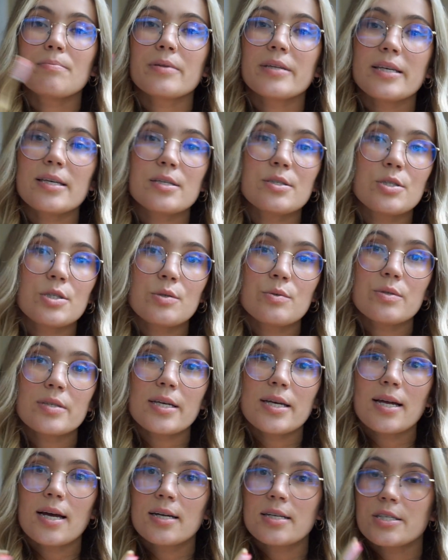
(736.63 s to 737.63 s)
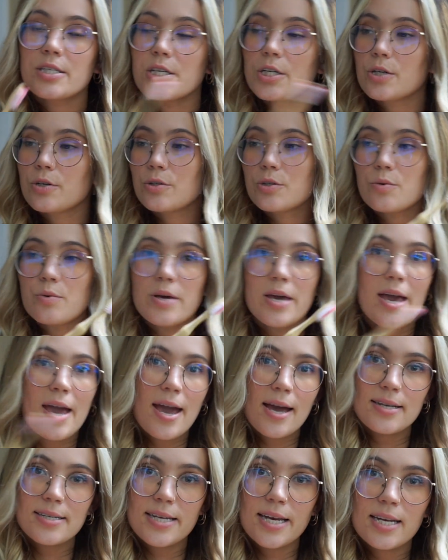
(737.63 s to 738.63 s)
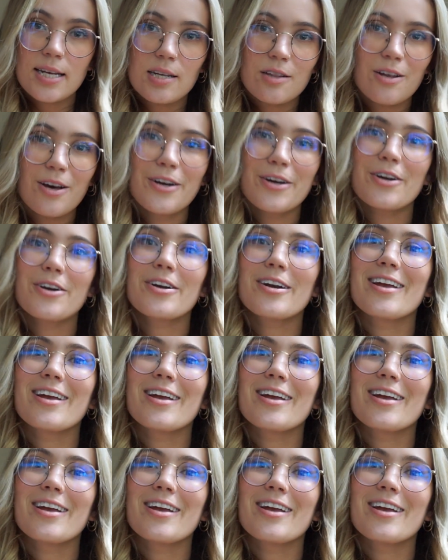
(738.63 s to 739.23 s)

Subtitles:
please use it until you can't any longer,